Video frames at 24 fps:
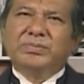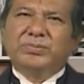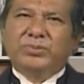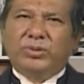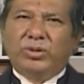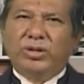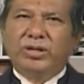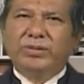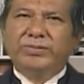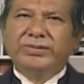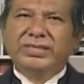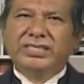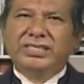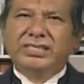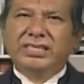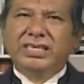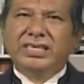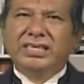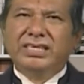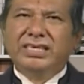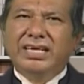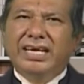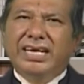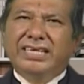
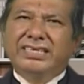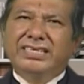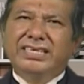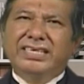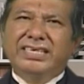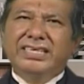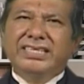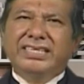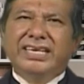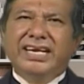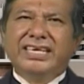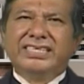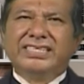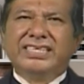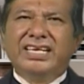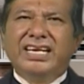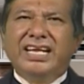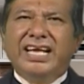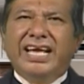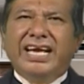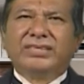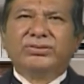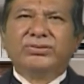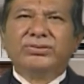Prohibition and
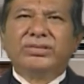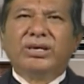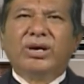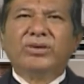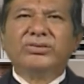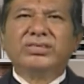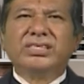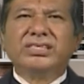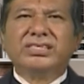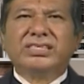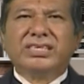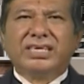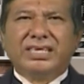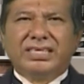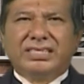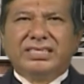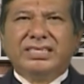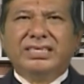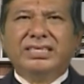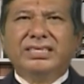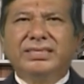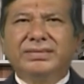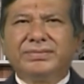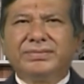Redressal Act 2013.